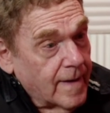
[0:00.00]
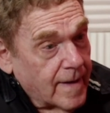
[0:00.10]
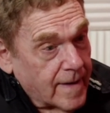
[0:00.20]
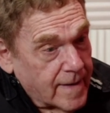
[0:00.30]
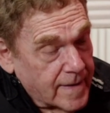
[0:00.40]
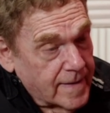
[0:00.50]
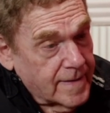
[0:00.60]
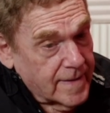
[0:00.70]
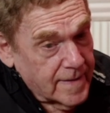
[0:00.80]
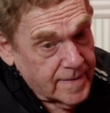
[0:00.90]
And,
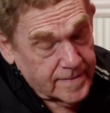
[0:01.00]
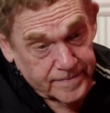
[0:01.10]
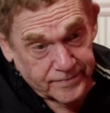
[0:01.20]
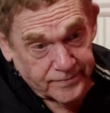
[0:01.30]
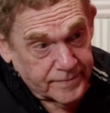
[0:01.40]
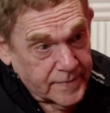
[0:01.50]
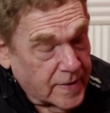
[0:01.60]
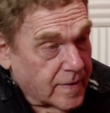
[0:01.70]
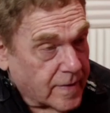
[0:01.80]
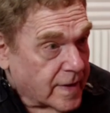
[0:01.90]

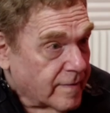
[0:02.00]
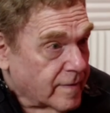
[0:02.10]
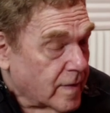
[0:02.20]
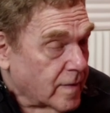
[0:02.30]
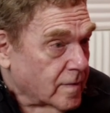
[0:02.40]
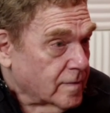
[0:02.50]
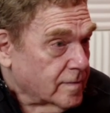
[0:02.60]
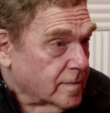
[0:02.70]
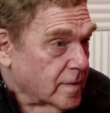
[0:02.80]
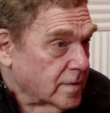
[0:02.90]
you know, you never know
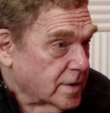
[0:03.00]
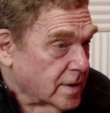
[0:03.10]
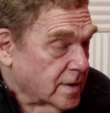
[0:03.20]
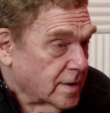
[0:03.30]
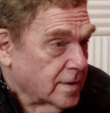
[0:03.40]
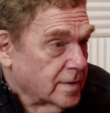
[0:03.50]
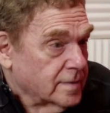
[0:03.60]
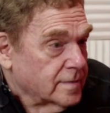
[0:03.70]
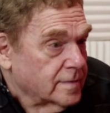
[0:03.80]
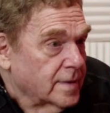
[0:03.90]
who's going to
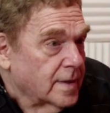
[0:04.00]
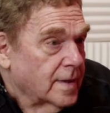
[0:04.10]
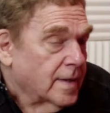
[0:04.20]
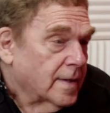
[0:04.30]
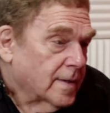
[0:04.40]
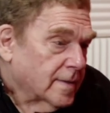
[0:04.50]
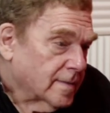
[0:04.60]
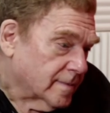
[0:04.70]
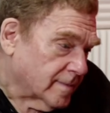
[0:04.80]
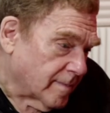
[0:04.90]

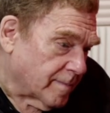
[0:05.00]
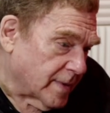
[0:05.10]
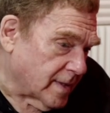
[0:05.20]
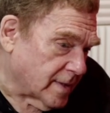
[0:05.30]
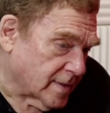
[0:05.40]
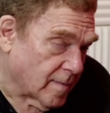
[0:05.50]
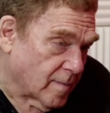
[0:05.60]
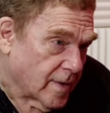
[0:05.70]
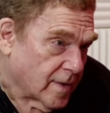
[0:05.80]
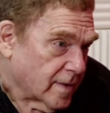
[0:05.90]
be
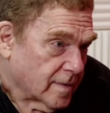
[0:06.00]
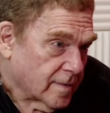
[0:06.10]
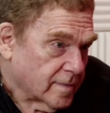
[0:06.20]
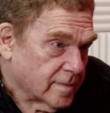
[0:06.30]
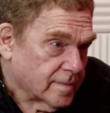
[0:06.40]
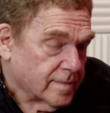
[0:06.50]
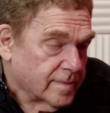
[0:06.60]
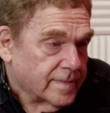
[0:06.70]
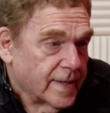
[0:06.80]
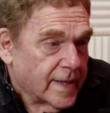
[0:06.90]
somewhere
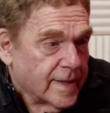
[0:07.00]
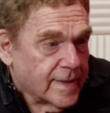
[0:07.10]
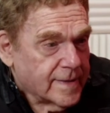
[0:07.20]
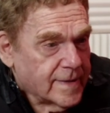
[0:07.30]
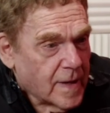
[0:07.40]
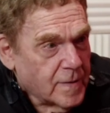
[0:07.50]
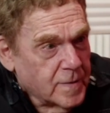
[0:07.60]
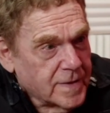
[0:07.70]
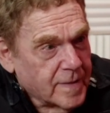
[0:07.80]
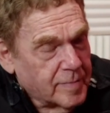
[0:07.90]
that can take you
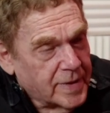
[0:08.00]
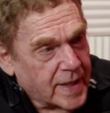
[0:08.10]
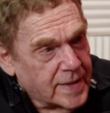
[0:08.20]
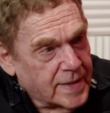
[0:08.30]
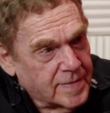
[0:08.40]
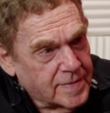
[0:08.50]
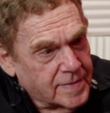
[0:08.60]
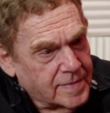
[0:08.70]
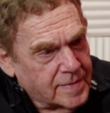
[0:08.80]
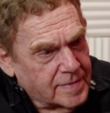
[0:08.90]
someplace
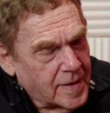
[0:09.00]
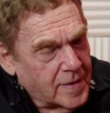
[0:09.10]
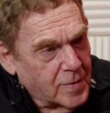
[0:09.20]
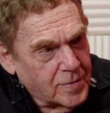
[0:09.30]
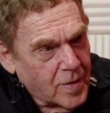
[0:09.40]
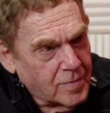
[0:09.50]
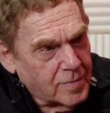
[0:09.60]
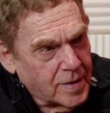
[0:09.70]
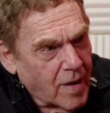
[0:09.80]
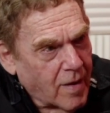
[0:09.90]
that you
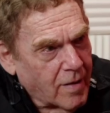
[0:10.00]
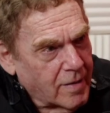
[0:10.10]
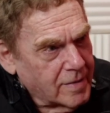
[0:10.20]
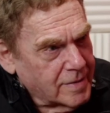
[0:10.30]
don't belong.